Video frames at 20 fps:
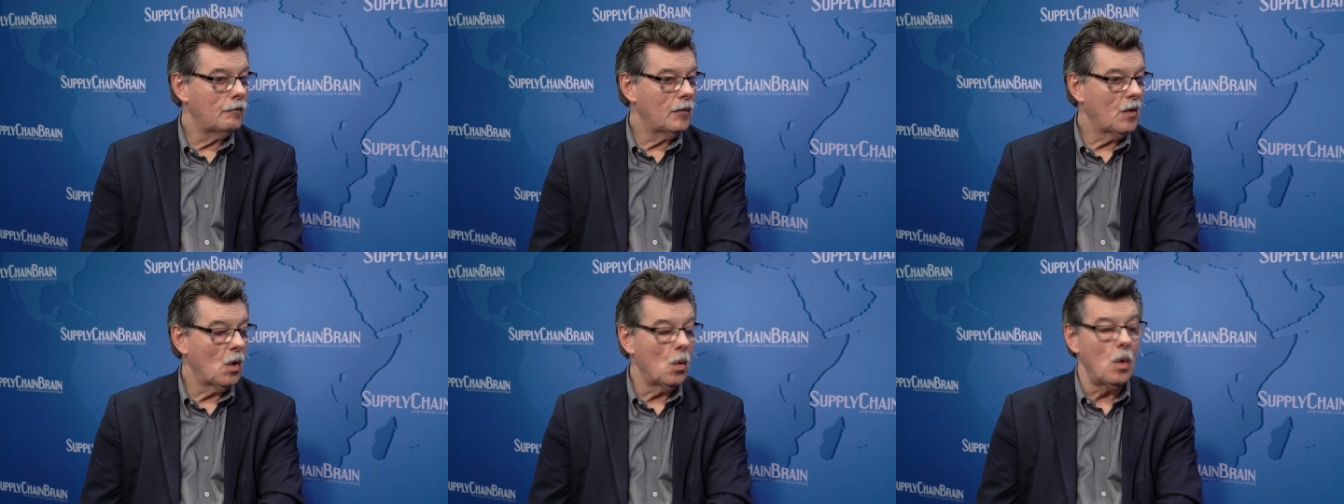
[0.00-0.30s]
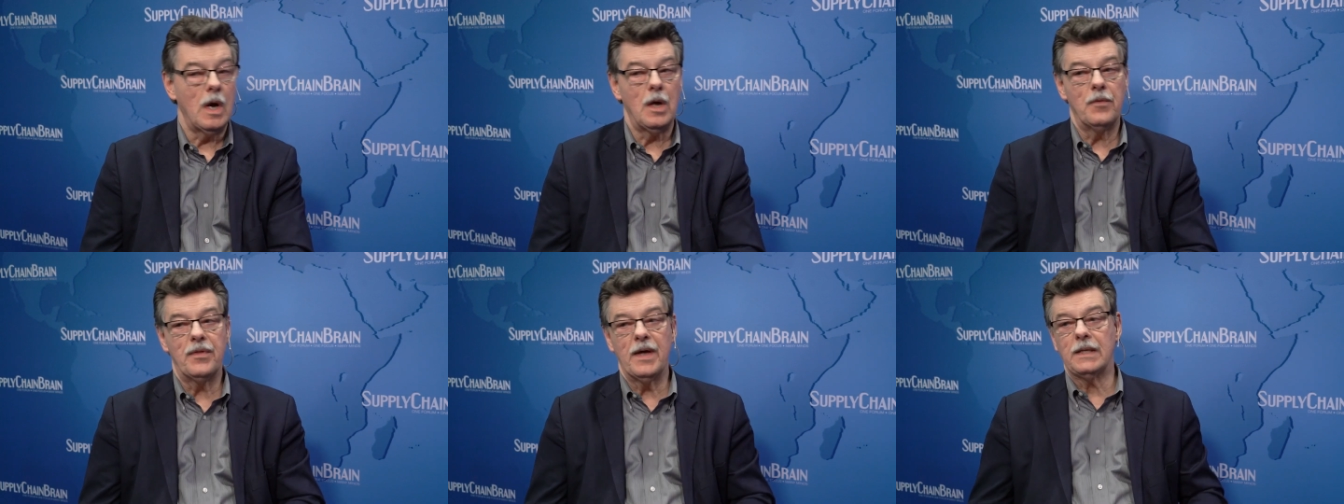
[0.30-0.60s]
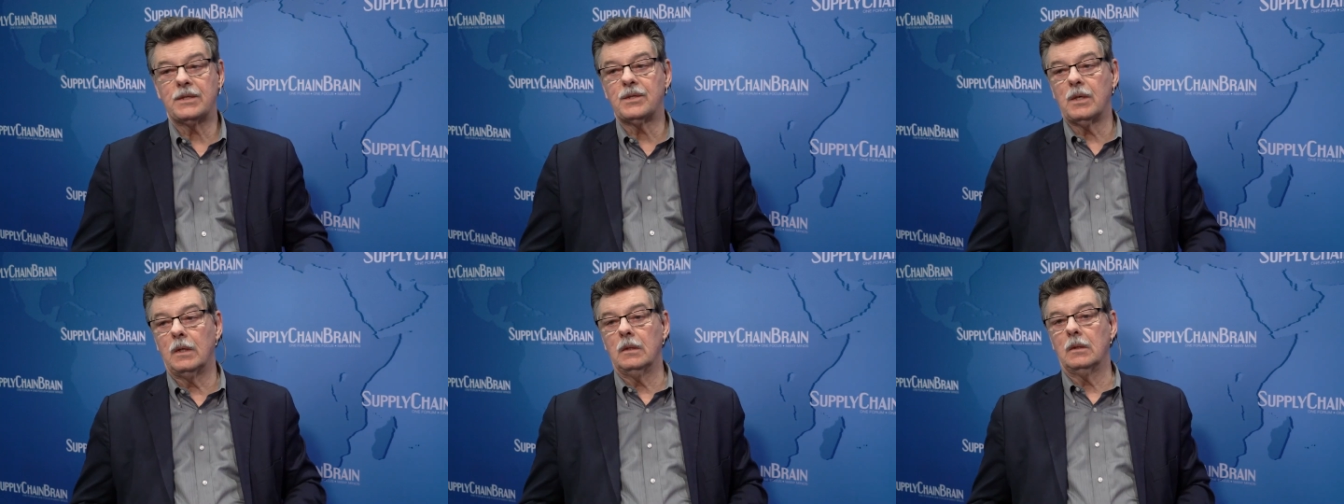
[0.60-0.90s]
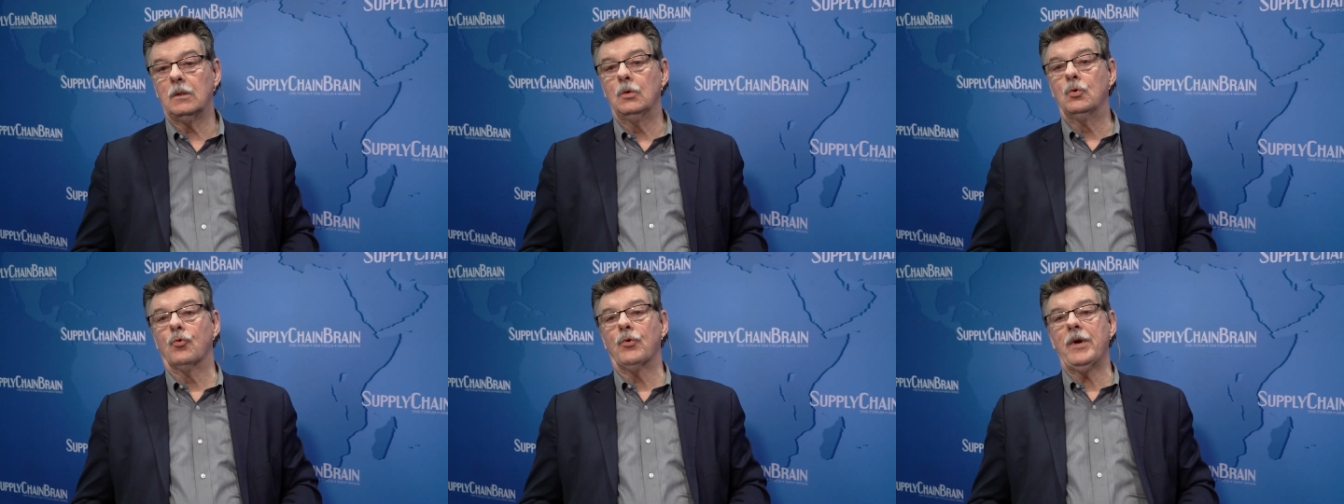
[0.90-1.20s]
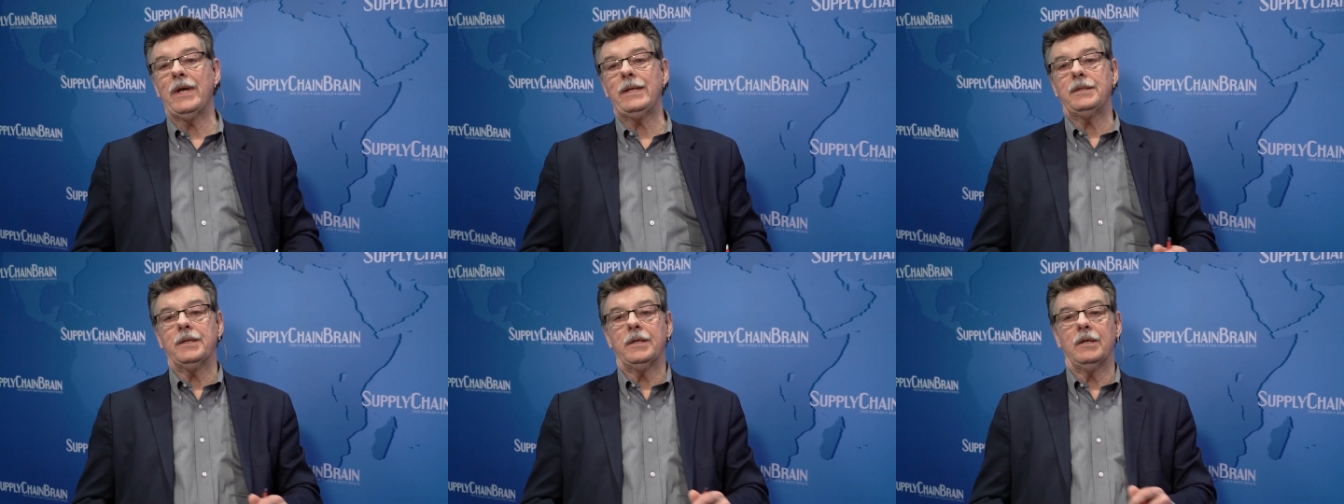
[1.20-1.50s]
Well, that's a
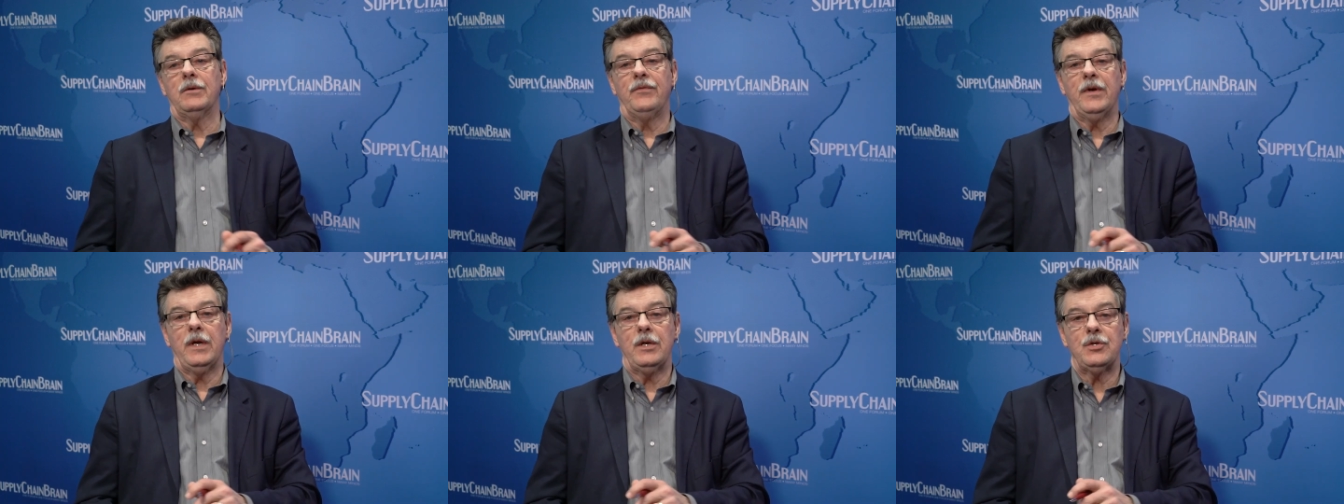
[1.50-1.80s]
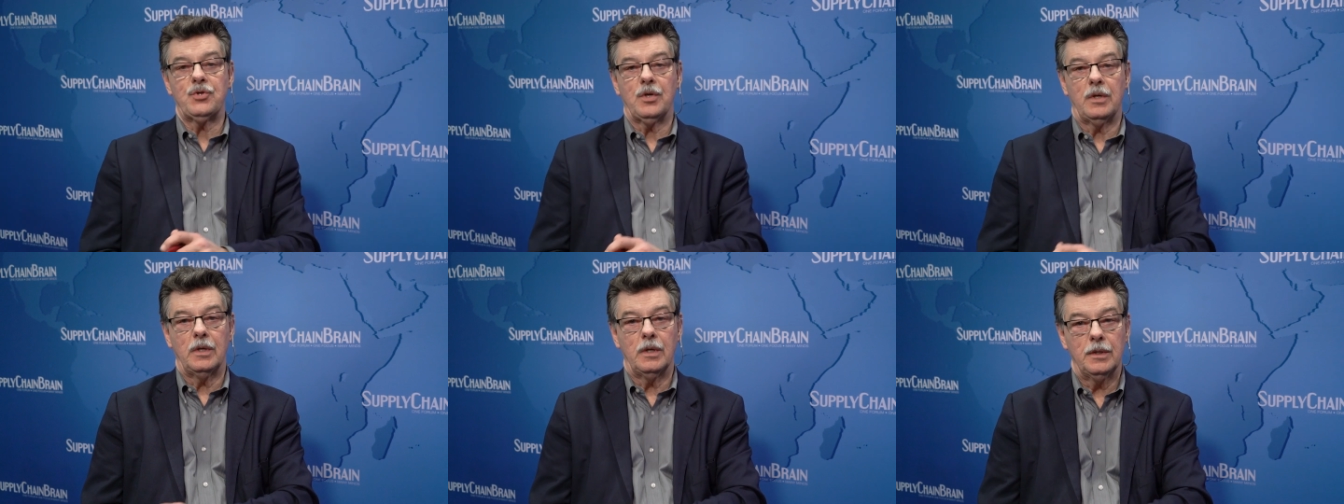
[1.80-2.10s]
great innovation,